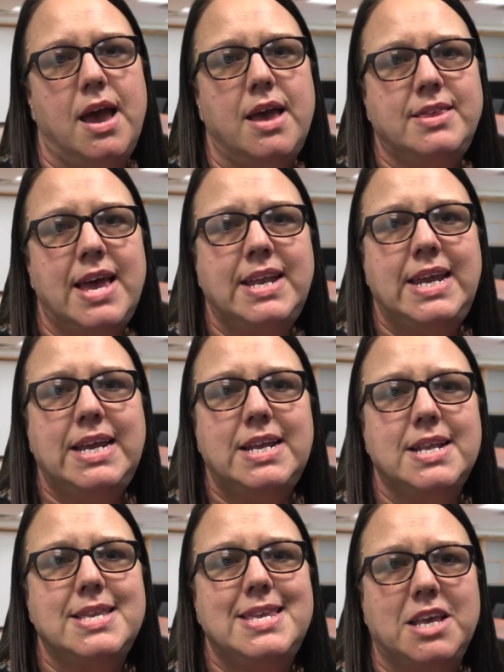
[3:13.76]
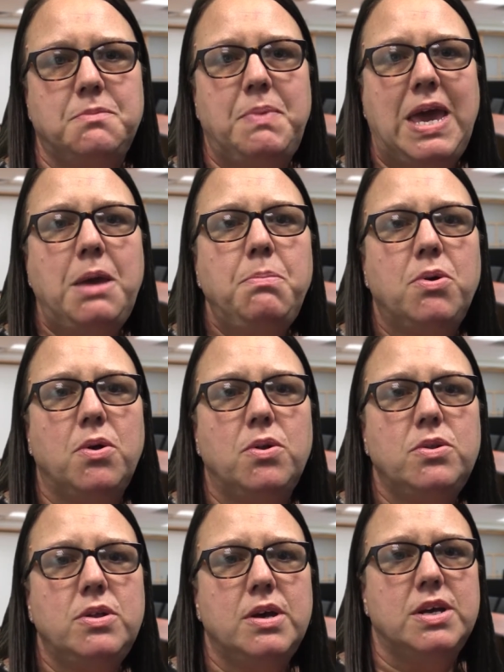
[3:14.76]
As I needed 6
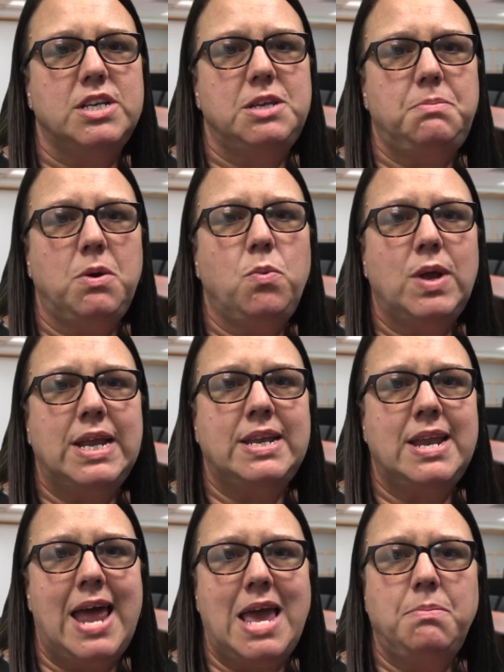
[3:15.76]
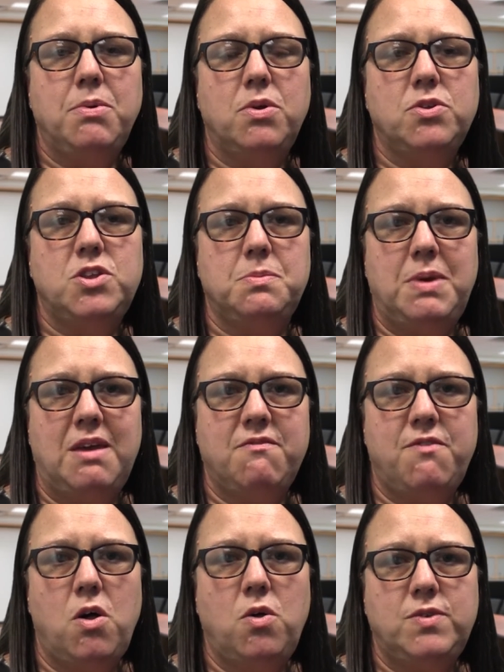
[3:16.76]
people to be willing and able to be
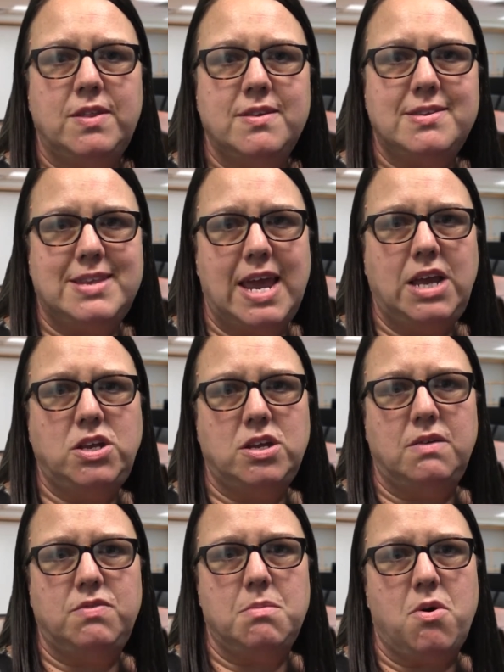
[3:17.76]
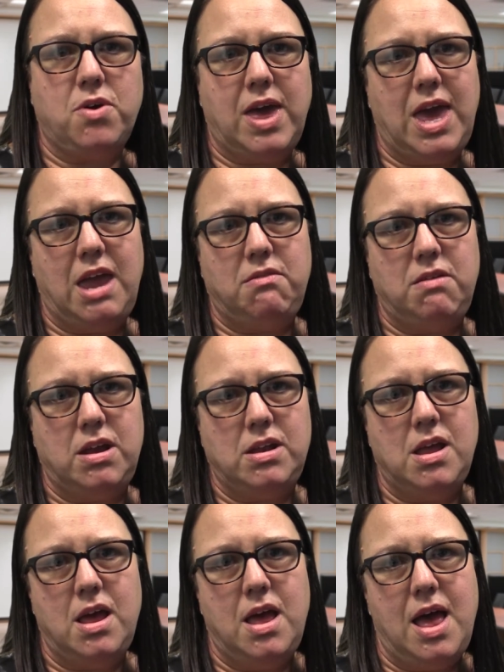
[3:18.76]
involved in the staging of the mock
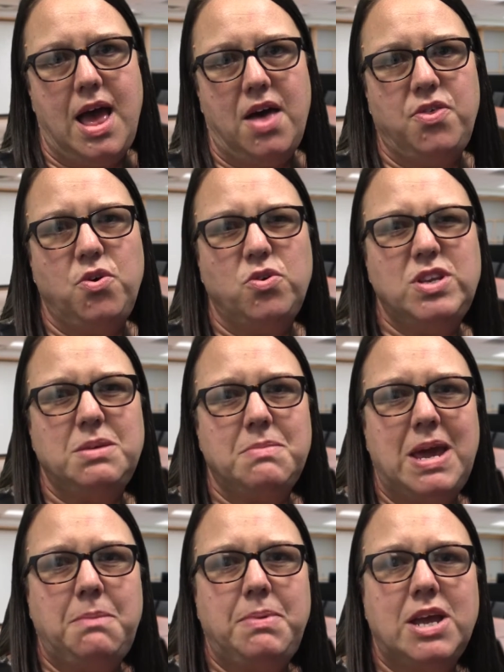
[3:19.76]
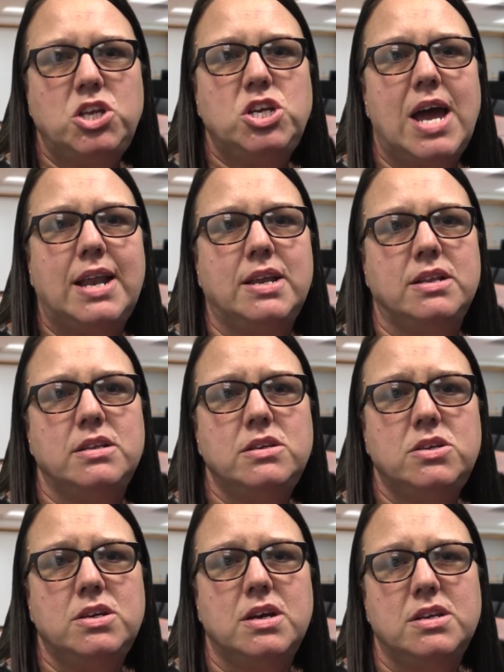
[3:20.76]
hearing, I thought it may be a
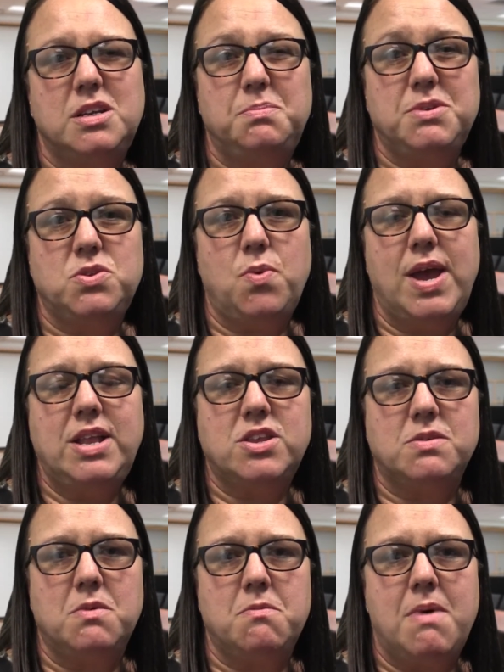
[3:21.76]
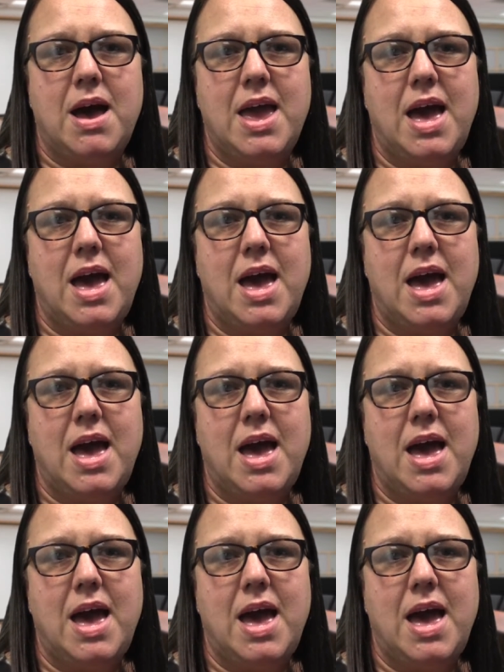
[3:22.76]
challenge to persuade some of my